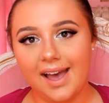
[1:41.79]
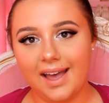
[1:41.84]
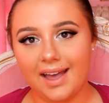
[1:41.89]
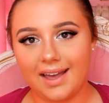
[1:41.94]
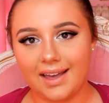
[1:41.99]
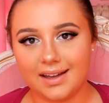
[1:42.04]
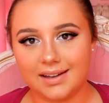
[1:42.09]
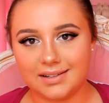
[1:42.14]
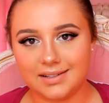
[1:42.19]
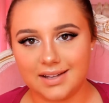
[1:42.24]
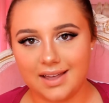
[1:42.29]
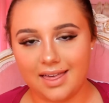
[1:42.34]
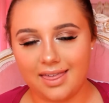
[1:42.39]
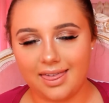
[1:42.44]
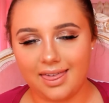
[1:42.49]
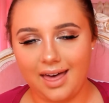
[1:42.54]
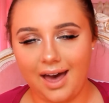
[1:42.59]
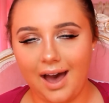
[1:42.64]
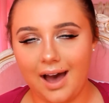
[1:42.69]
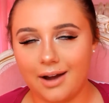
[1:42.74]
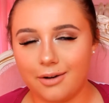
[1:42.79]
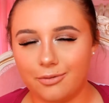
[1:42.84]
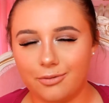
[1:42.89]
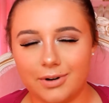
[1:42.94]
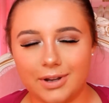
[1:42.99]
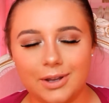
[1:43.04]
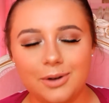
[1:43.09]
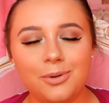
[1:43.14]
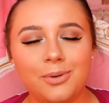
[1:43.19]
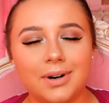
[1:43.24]
and I
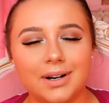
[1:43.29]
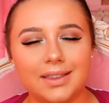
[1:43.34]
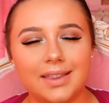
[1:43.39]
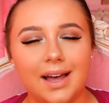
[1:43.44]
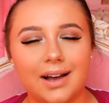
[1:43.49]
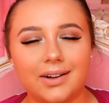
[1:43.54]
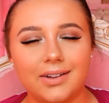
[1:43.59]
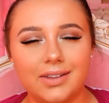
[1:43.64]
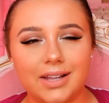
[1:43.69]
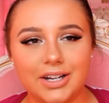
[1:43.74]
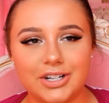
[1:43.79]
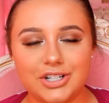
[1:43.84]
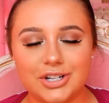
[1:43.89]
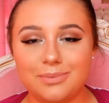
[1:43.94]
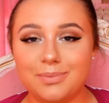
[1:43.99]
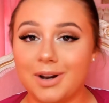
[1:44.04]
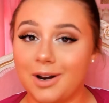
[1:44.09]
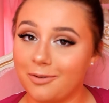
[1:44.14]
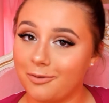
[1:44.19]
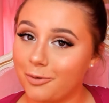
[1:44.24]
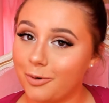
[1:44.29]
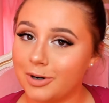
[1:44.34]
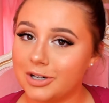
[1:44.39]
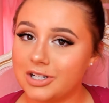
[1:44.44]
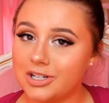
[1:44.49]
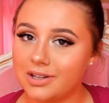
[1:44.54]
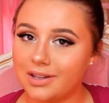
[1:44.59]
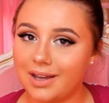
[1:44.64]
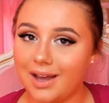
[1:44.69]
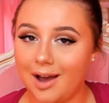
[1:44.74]
really wanted that collection, but
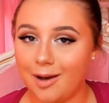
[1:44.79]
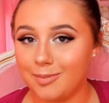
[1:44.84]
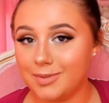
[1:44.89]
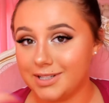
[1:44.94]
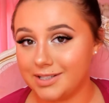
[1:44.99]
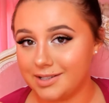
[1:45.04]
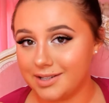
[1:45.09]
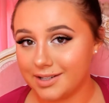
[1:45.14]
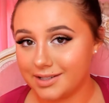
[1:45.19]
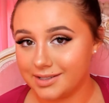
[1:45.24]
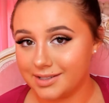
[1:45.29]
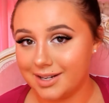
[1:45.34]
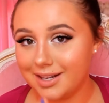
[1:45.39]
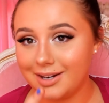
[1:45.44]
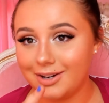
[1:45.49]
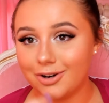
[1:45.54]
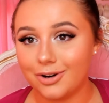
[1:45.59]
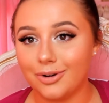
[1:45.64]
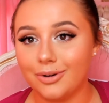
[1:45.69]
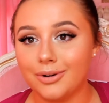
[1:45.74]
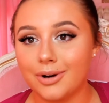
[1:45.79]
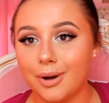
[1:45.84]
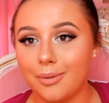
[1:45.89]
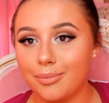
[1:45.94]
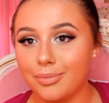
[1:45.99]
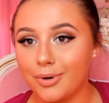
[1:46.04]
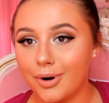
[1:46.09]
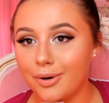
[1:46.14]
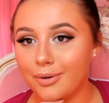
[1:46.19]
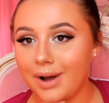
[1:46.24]
unfortunately I'm a
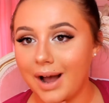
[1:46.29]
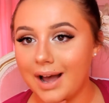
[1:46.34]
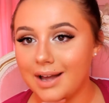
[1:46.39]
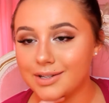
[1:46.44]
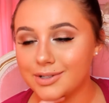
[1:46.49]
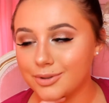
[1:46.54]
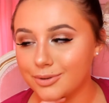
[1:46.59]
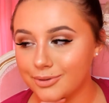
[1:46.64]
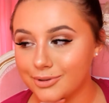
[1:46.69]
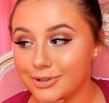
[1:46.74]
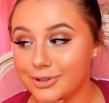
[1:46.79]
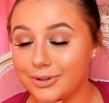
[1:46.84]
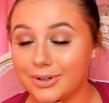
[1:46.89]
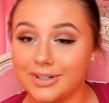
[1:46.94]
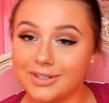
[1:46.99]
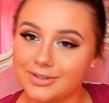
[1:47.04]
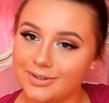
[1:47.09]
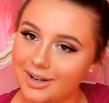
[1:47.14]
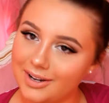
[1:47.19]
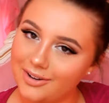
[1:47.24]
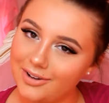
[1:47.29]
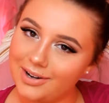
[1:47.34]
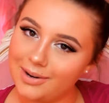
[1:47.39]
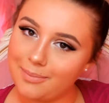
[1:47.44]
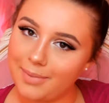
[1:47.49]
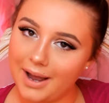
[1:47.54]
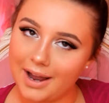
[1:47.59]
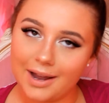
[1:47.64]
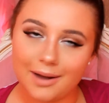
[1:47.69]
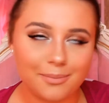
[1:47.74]
16-year-old broke high school student, so I
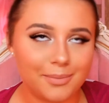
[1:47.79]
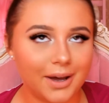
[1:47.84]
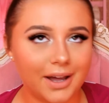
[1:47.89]
couldn't buy it.